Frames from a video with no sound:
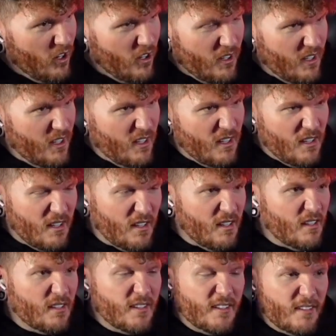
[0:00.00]
there he
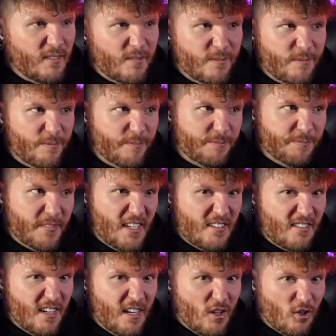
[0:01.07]
he's
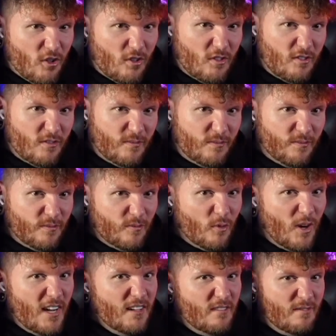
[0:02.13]
here,
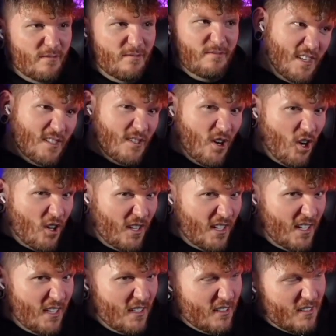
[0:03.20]
right? He's
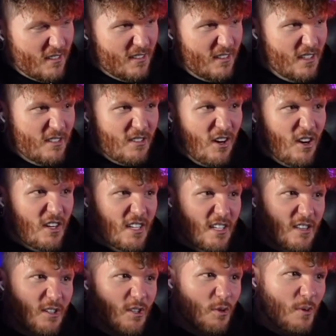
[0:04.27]
already in. He's already
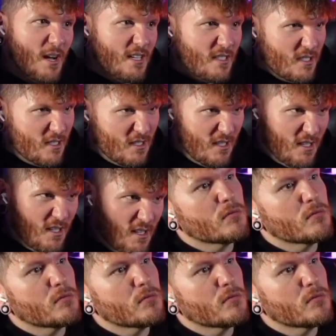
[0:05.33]
in the U S